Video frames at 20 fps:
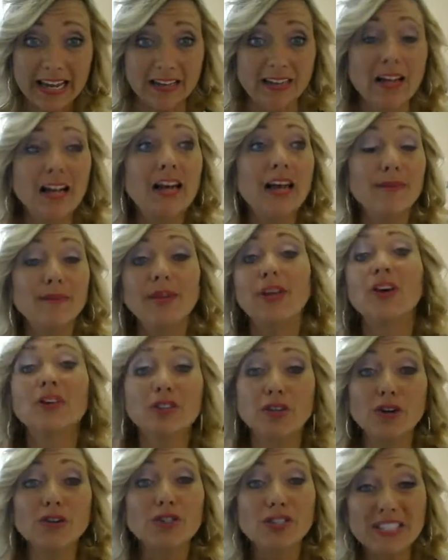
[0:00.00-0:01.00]
it
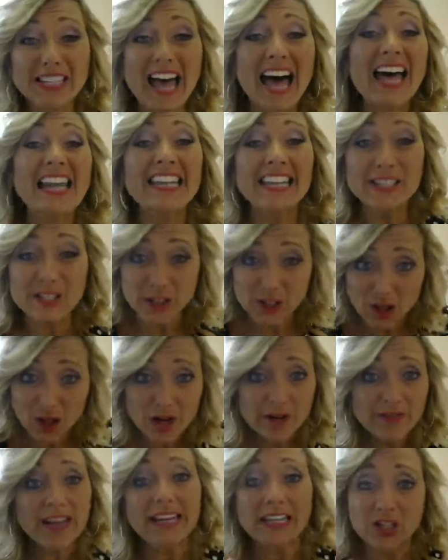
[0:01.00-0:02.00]
because her son is
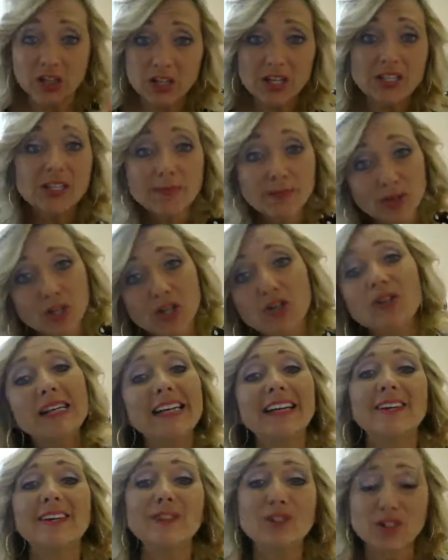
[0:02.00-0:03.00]
serving. She's a
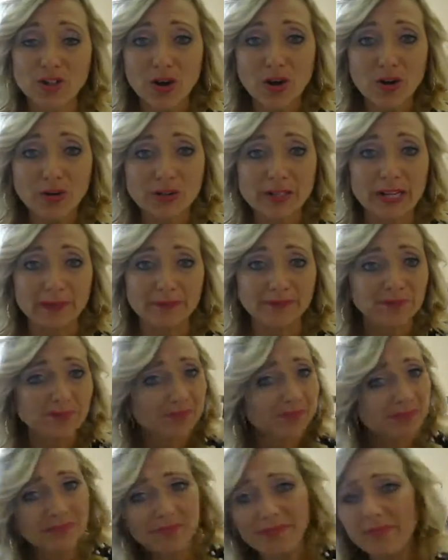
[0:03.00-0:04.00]
beauty consultant.
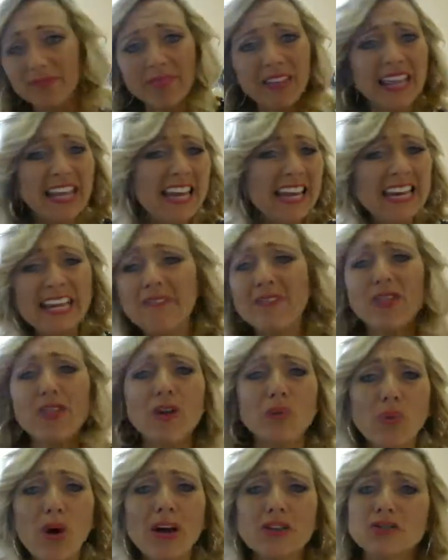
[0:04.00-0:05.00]
And even
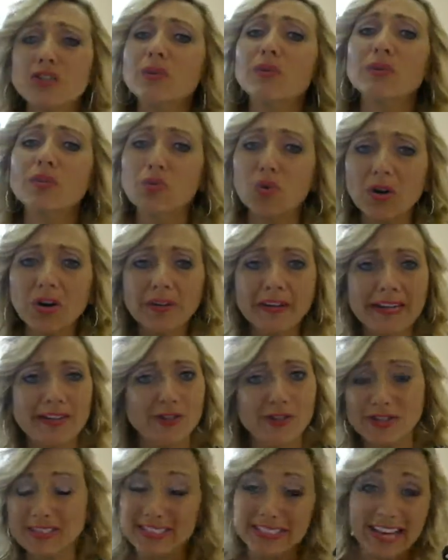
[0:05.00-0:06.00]
though while she was
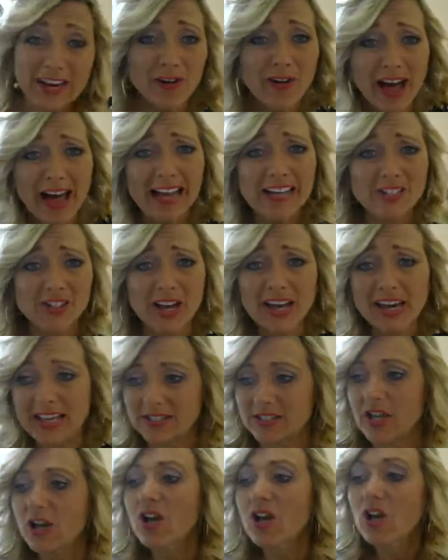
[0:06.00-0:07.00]
working, she's a dental
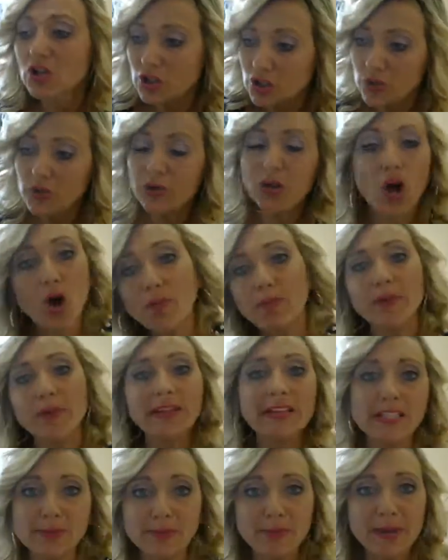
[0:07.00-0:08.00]
hygienist, she would
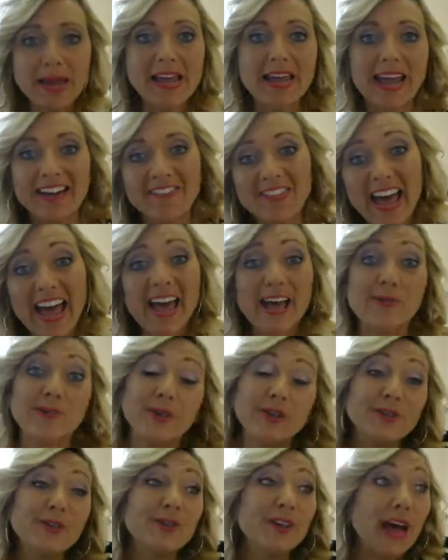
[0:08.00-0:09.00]
openly speak of, hey,
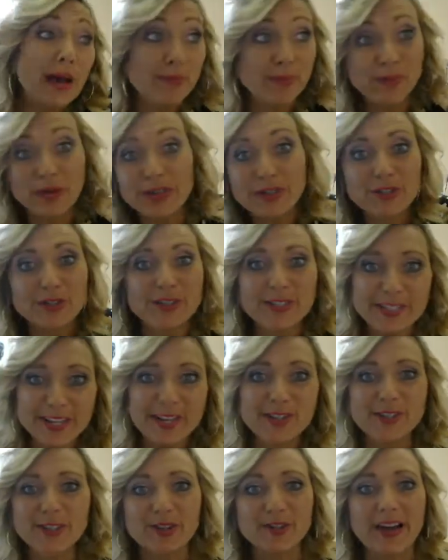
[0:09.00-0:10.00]
we're doing Operation
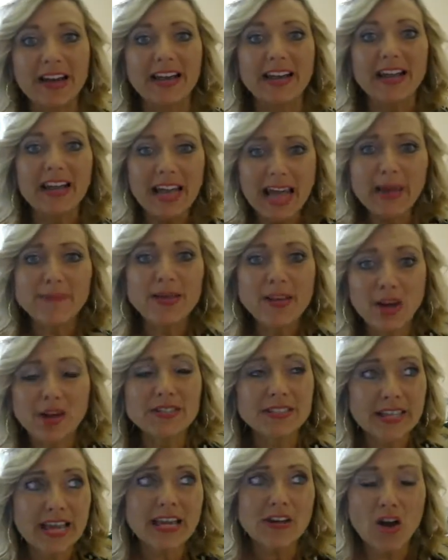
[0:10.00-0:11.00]
Sunscreen. And
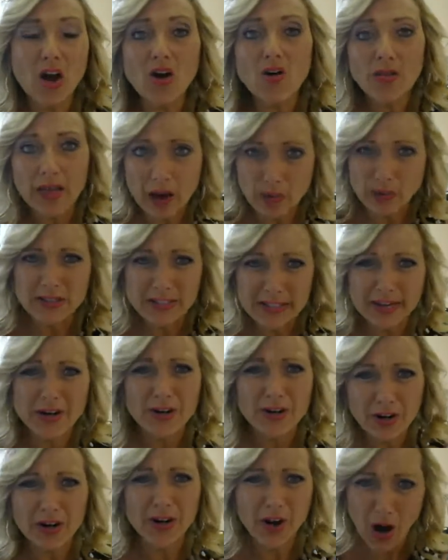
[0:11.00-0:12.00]
because they know that was
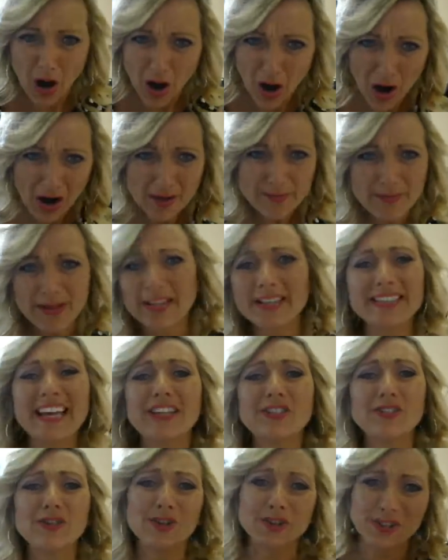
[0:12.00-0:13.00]
dear to her heart, because
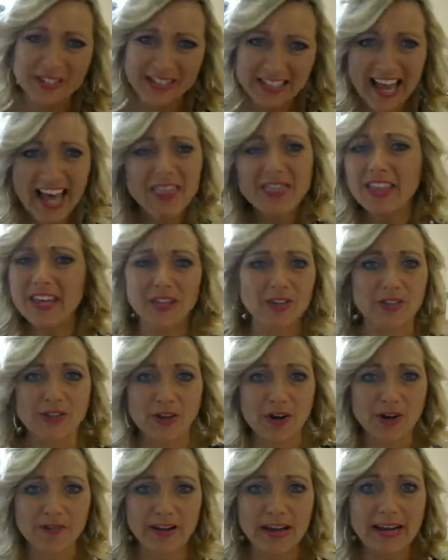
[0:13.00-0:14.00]
that's her son that's
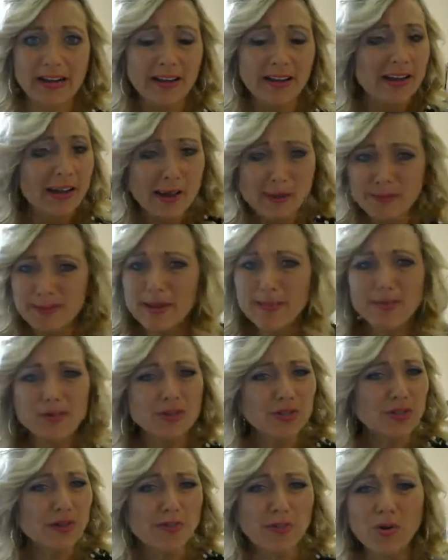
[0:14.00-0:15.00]
serving, people
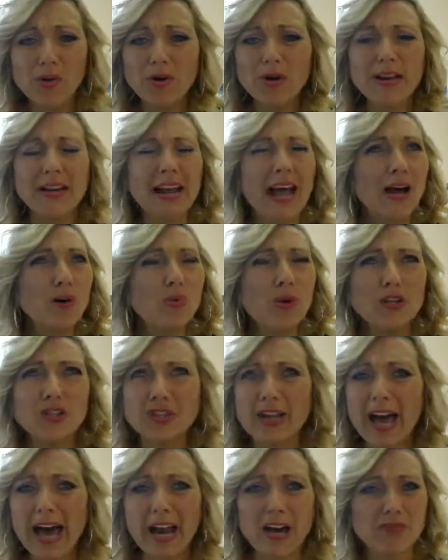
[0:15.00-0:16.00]
supported. I
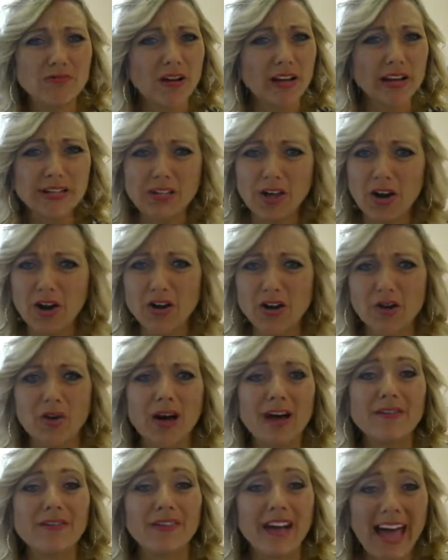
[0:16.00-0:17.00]
wish I had a running total
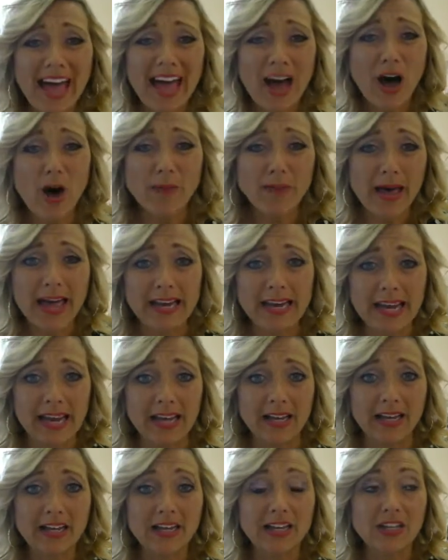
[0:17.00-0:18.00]
of how
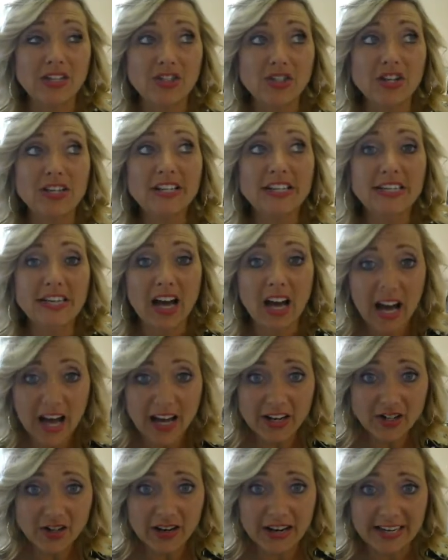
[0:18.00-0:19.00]
many. She did
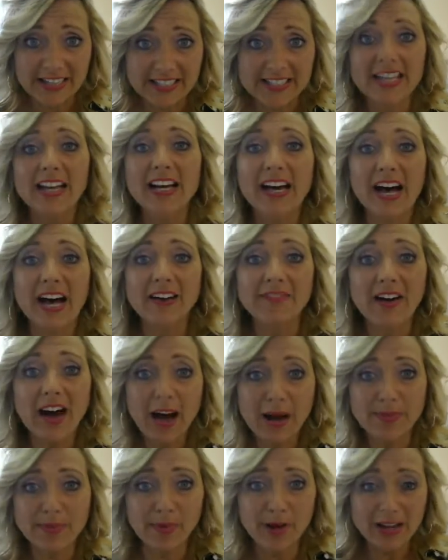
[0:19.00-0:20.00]
hundreds of
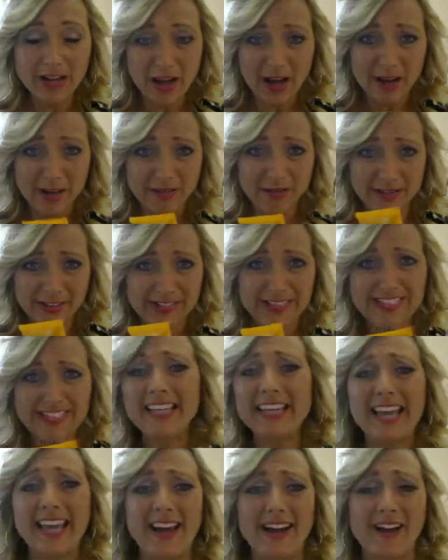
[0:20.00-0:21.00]

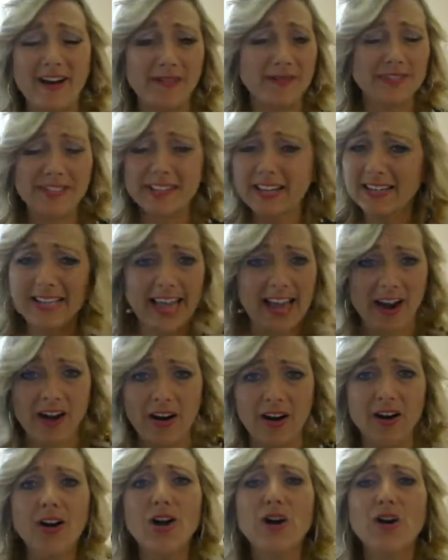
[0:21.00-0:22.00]
skincare, of sun
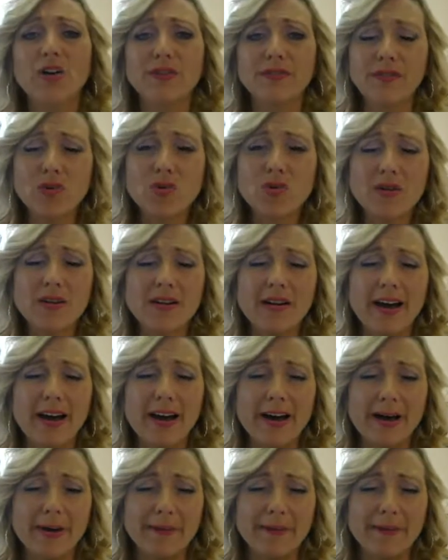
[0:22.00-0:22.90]
care for